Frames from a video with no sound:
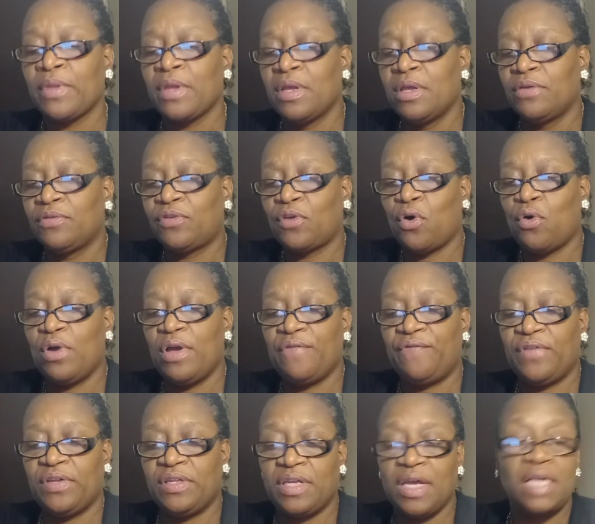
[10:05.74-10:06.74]
So
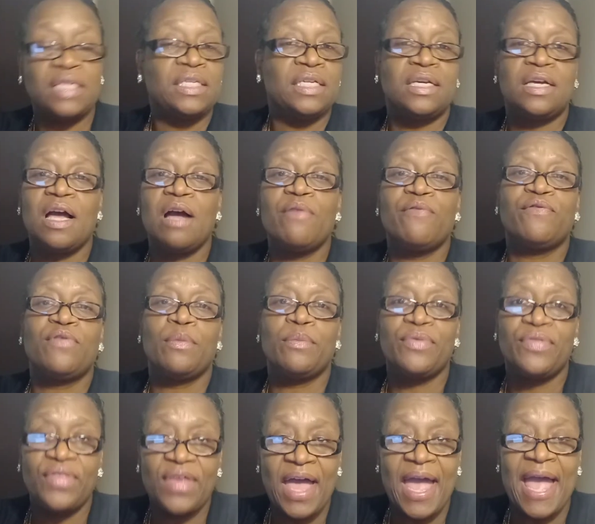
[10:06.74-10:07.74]
if it doesn't come
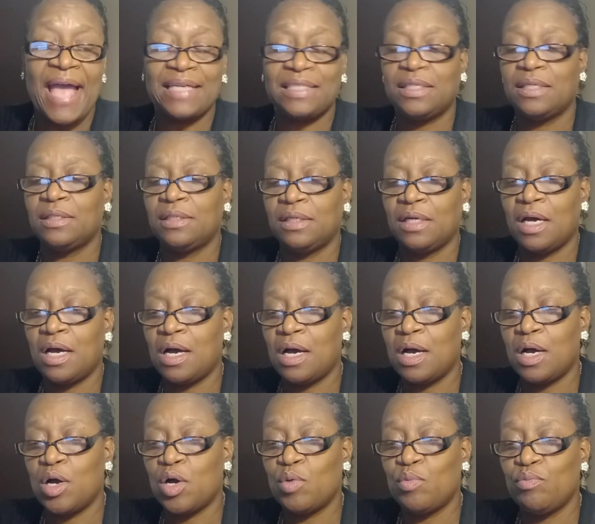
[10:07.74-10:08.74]
from that,
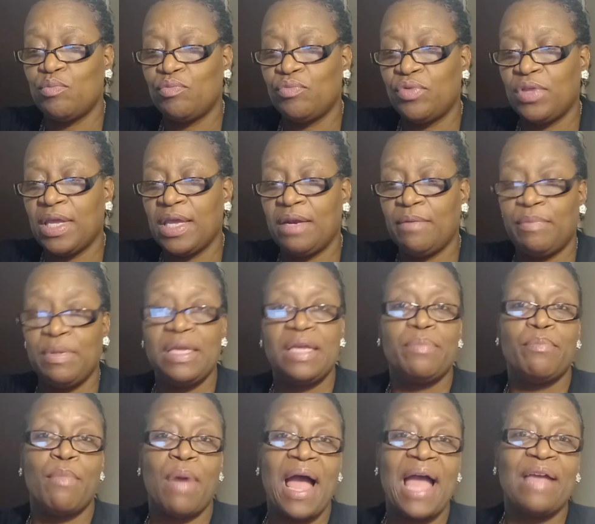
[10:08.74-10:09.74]
then be
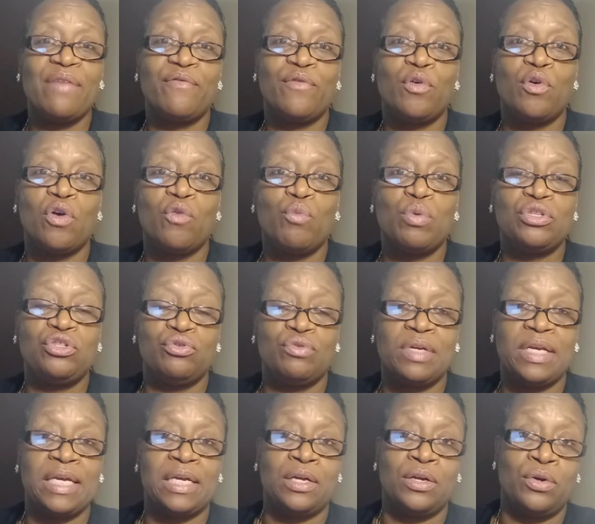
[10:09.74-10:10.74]
mindful of what you're
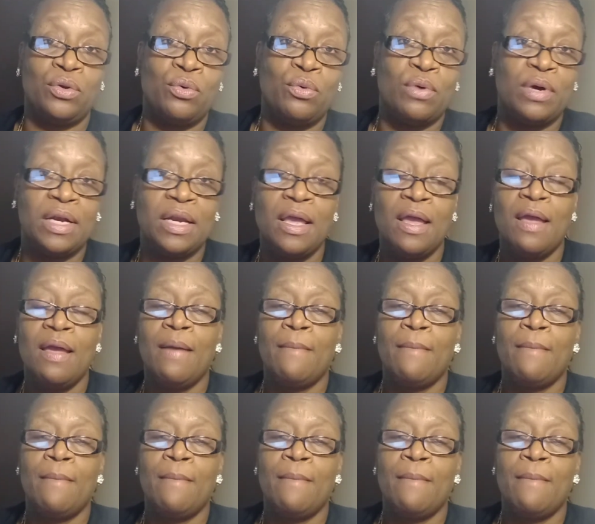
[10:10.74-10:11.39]
clicking on,